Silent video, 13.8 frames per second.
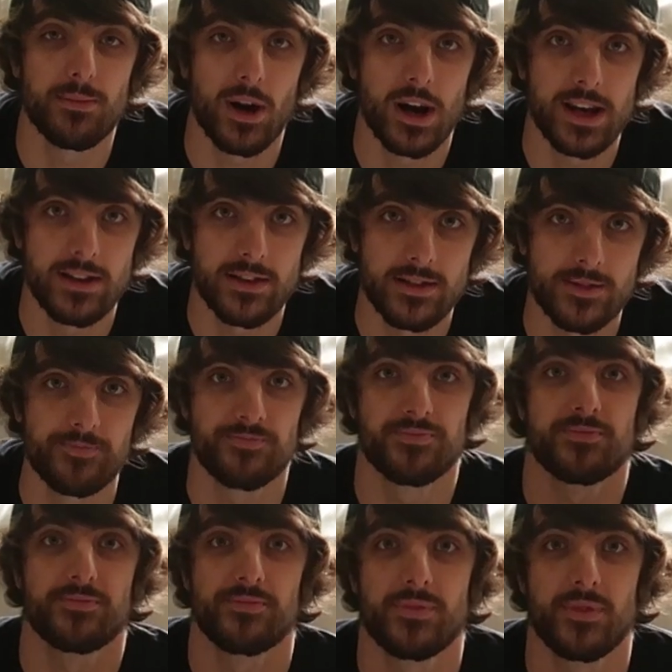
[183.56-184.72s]
mind,
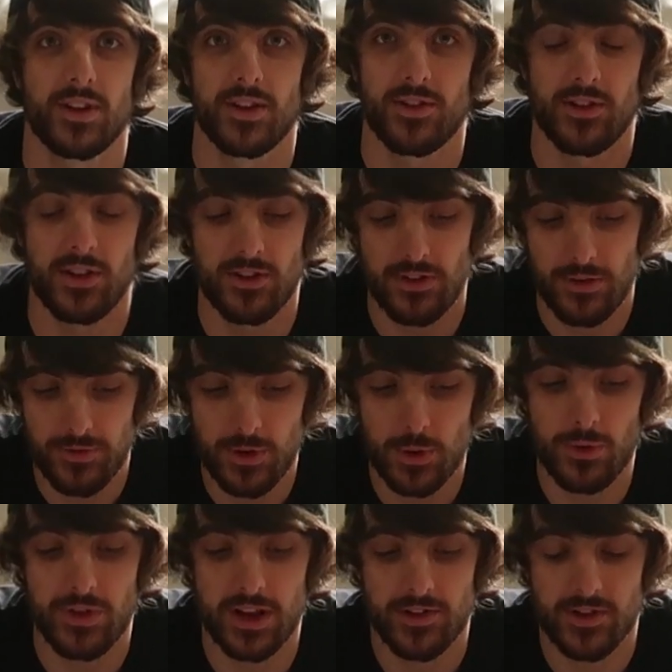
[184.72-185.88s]
there's a few
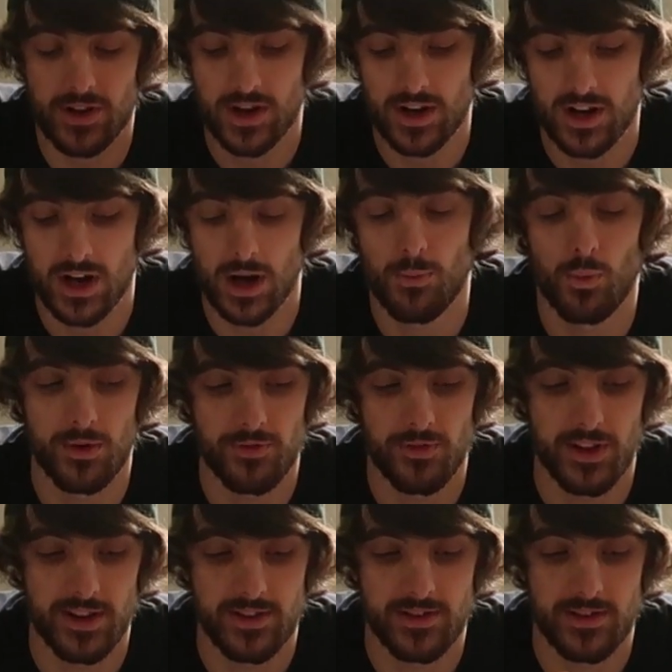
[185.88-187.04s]
things that kind of come with
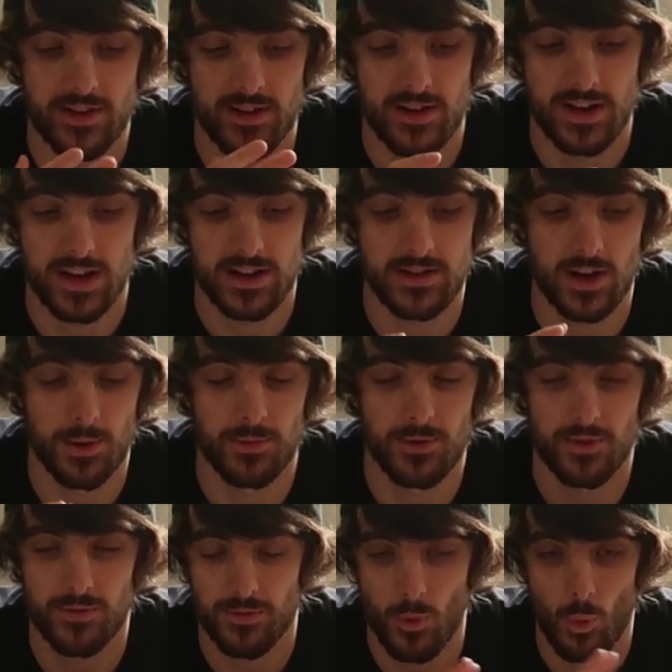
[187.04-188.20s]
this in terms
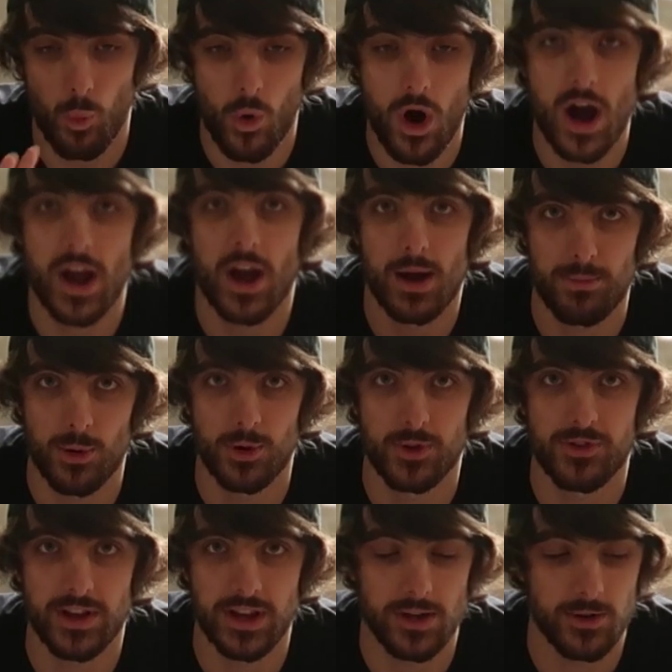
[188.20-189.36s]
of why I bought
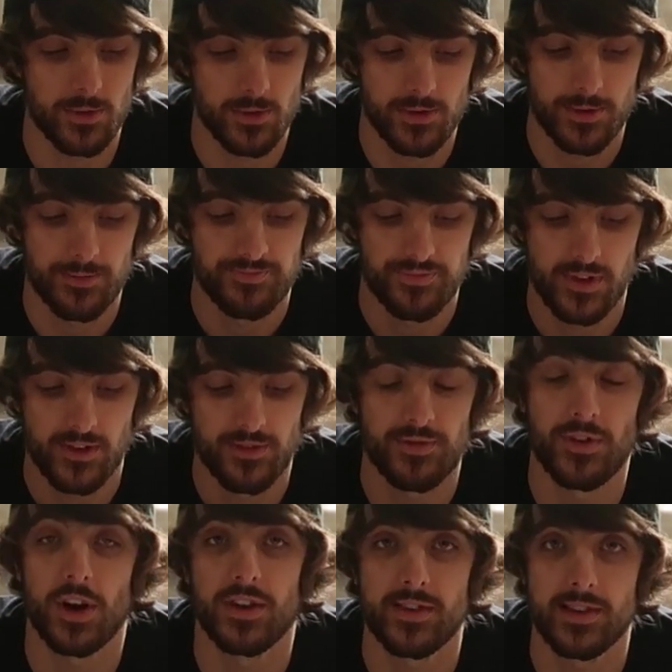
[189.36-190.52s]
it used.
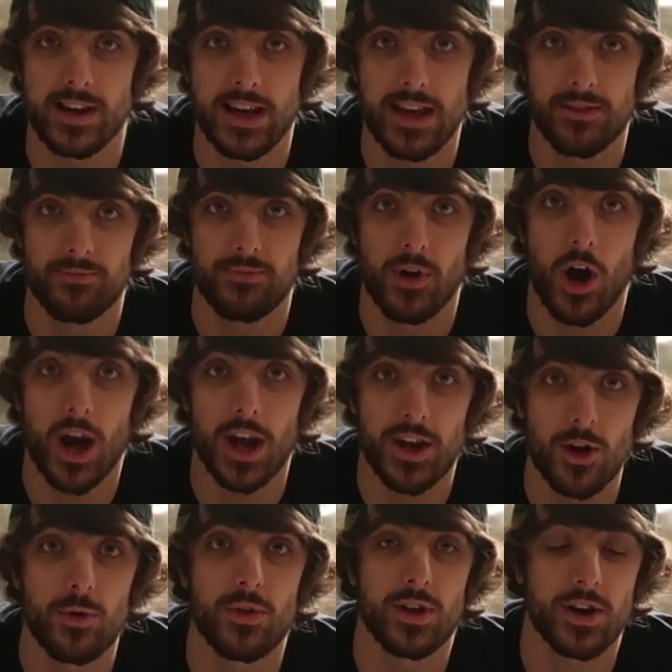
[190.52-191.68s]
Firstly, I
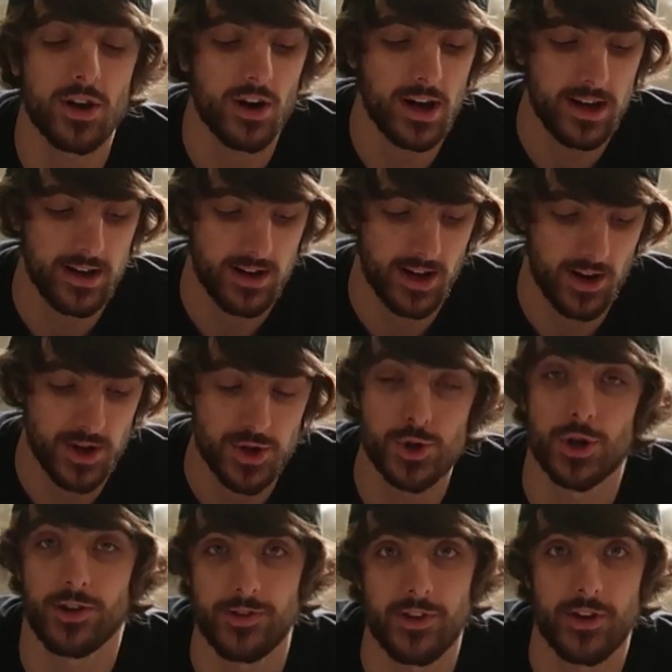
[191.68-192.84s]
know the guy and I
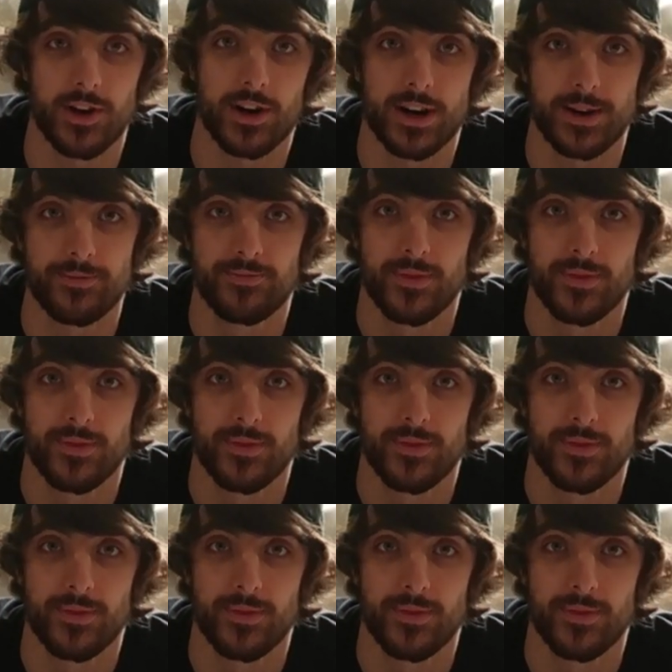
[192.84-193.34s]
trust the guy.